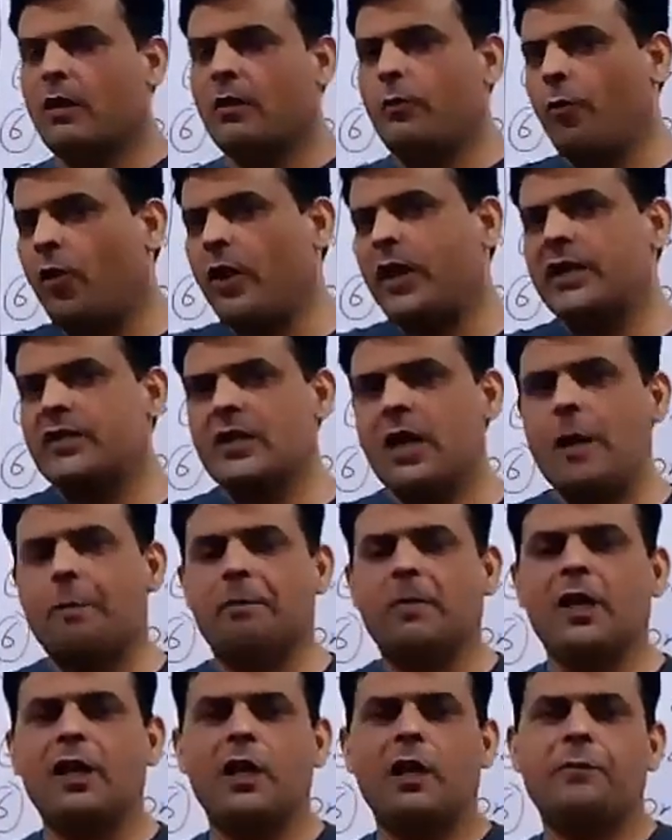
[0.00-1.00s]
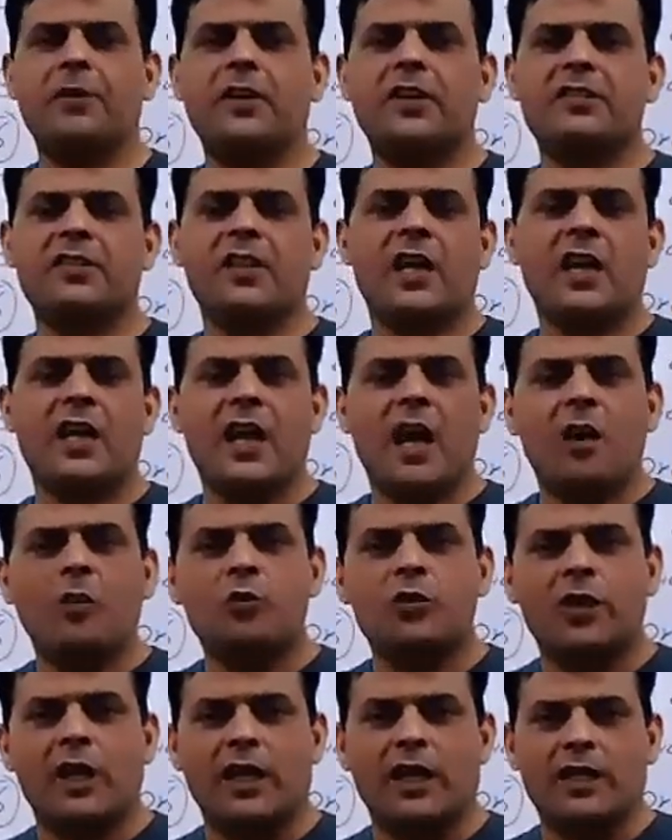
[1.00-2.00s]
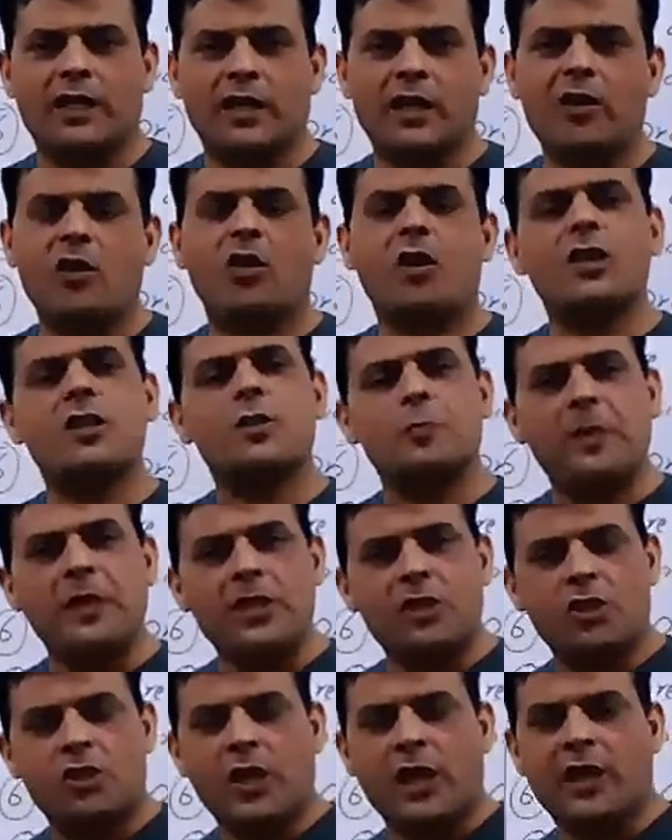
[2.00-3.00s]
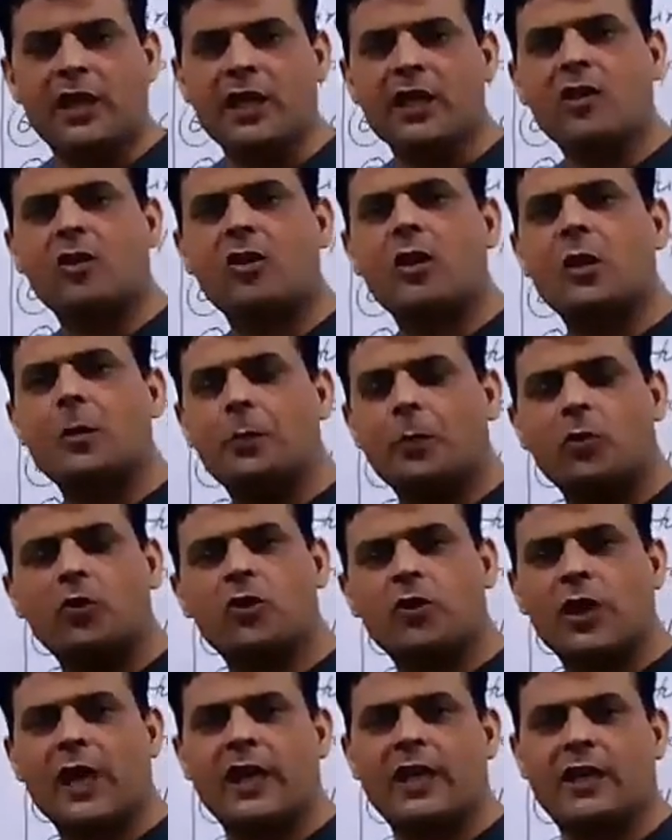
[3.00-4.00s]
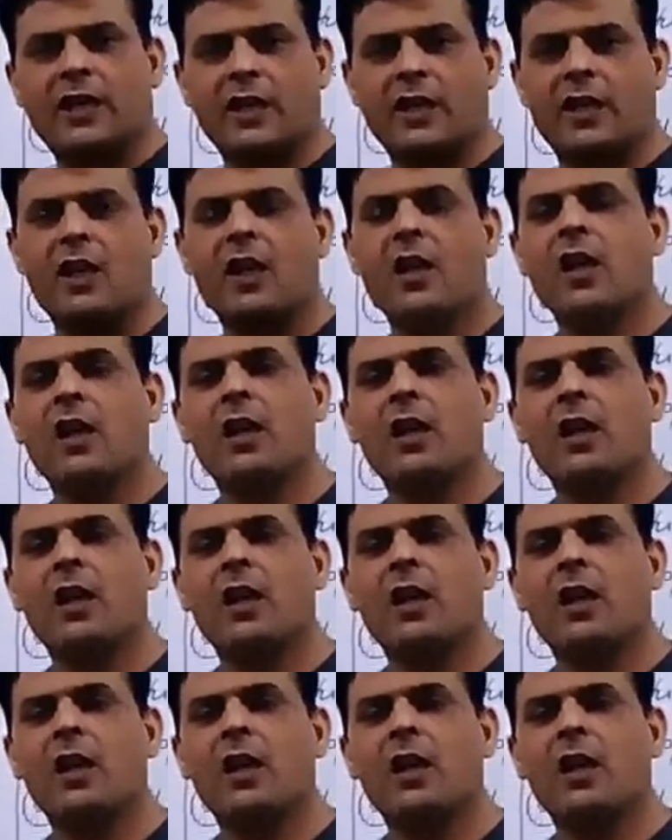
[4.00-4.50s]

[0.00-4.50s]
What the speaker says: For example, if it's an account writing or a speech writing or a report writing,